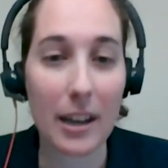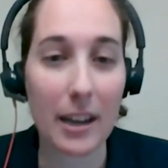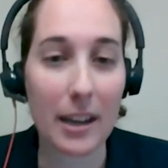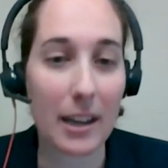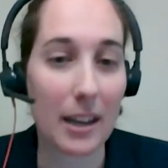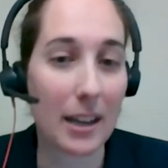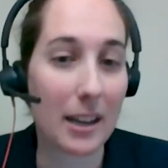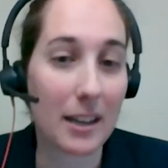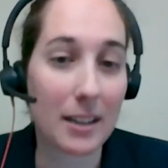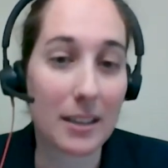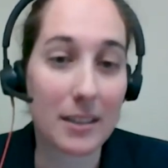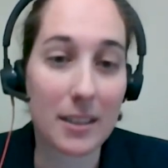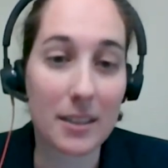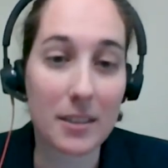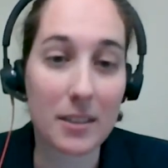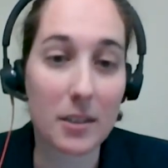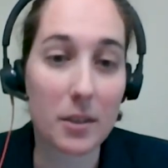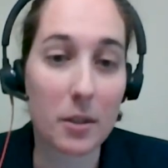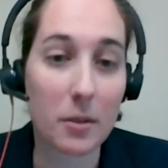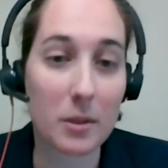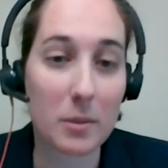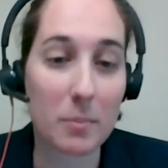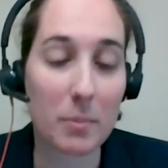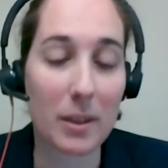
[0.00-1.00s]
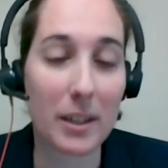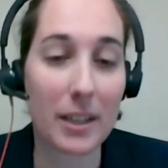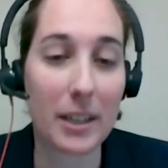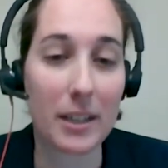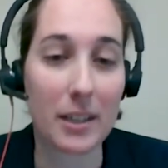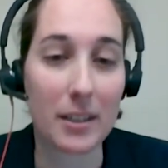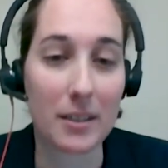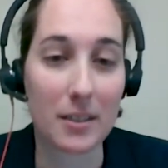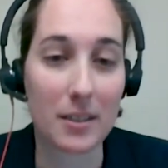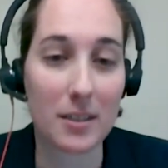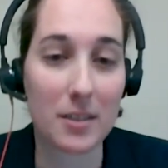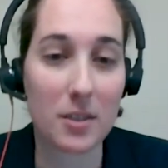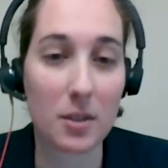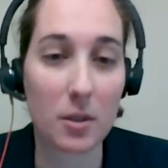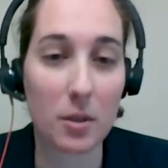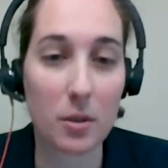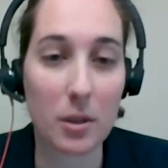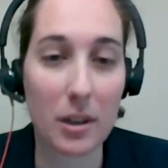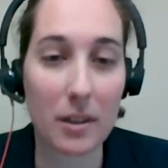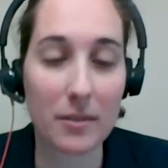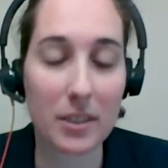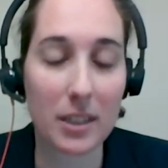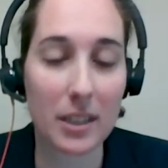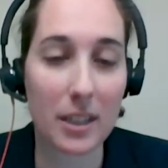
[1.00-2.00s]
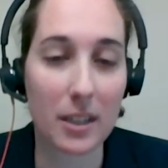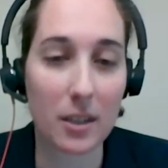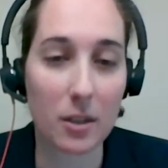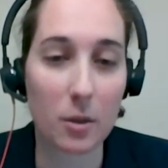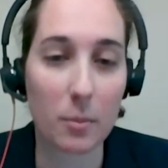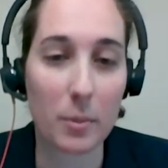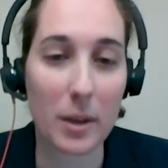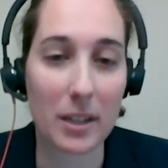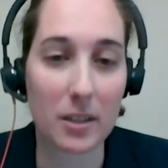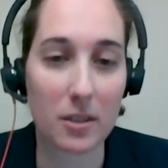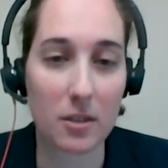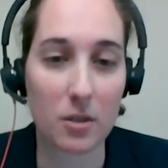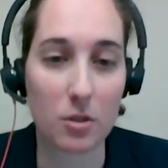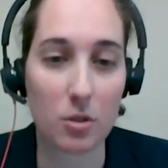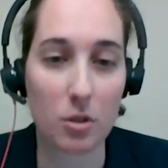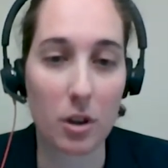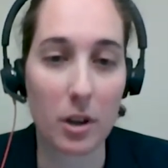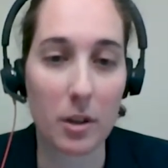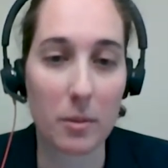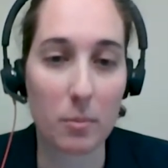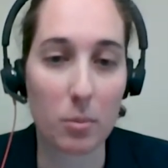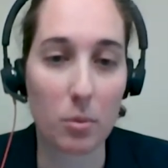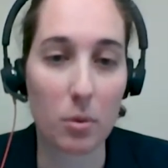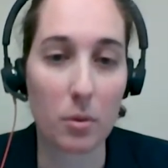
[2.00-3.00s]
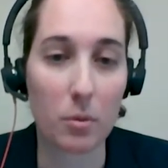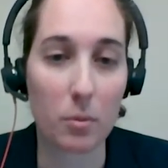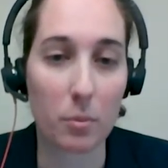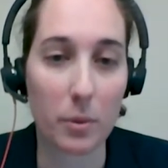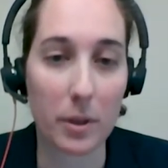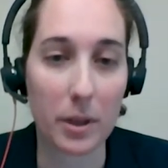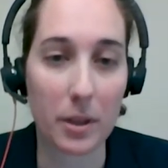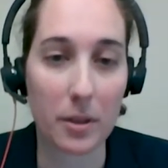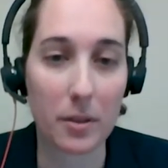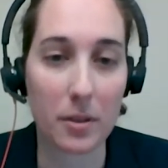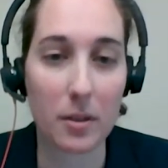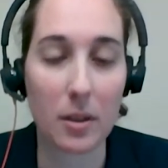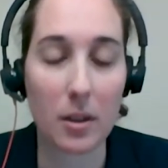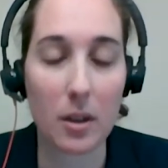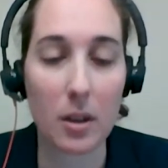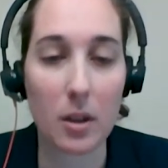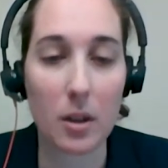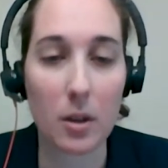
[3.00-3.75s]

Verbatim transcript: And, and it doesn't go as planned. And so you have to kind of go back to the drawing board with